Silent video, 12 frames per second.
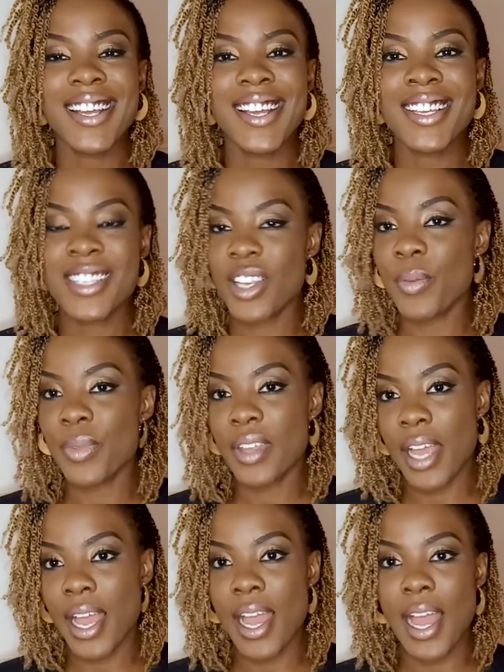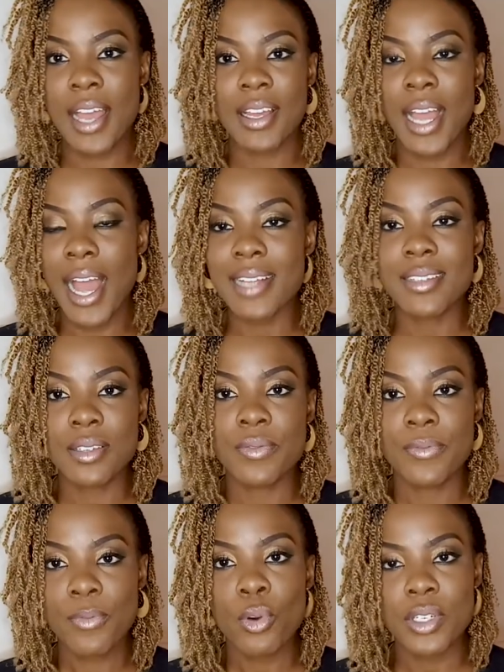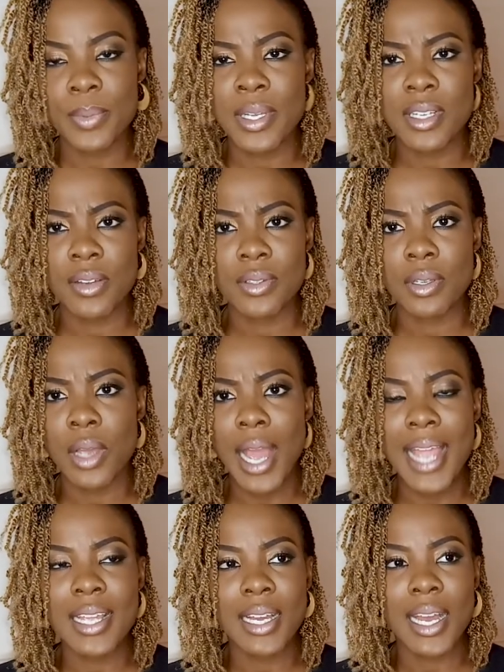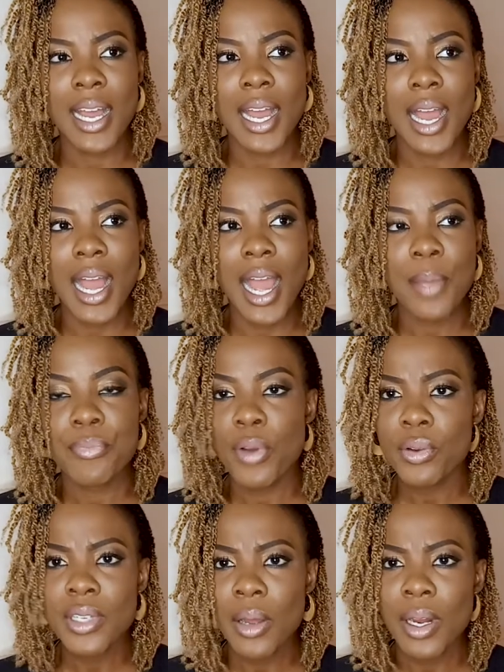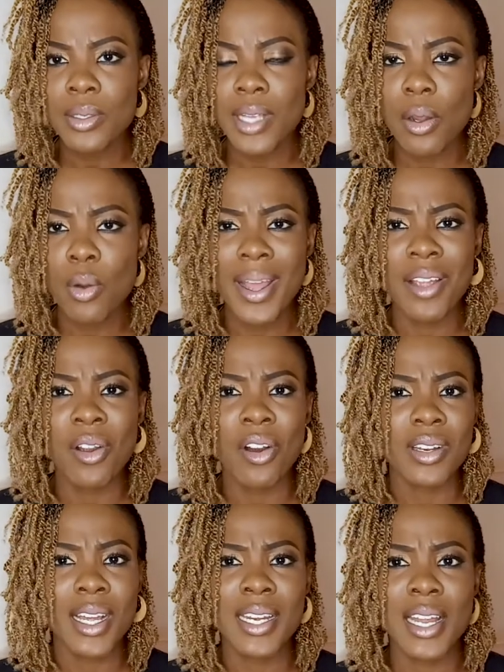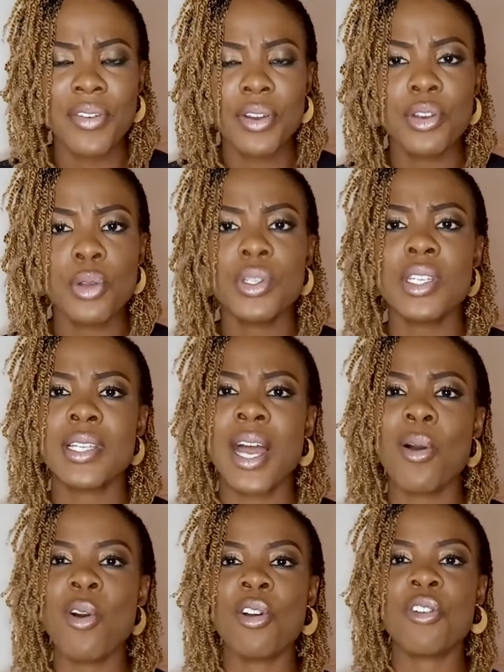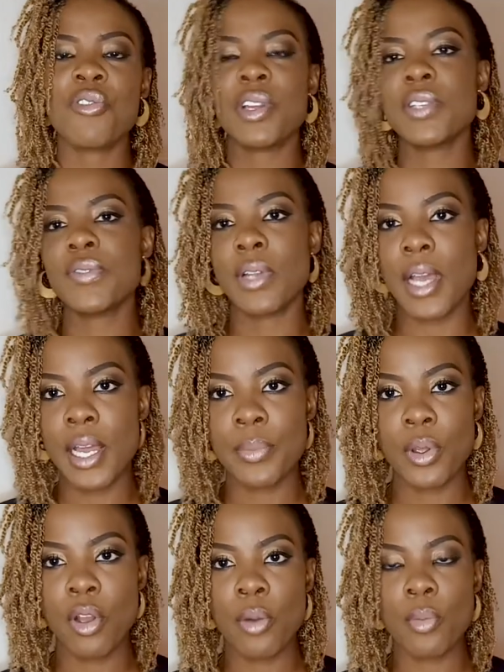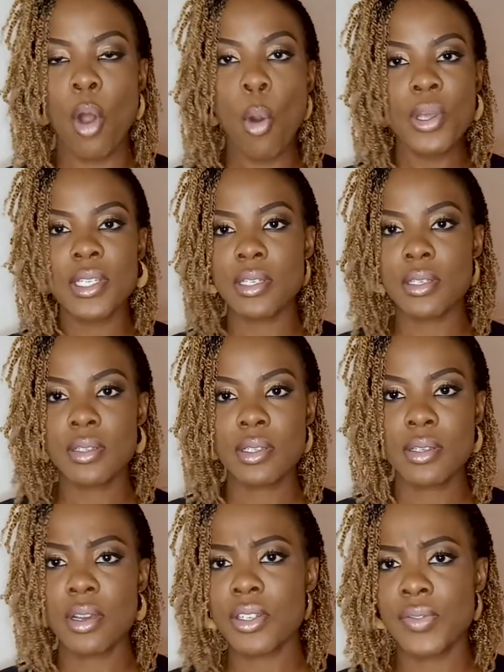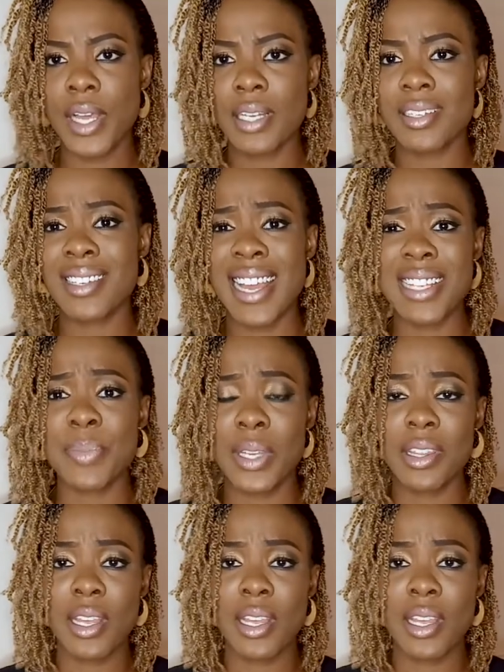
is something I had to force myself through. I broke down. I was like, oh my God, I never noticed how ungrateful I had become, always in search of like the next big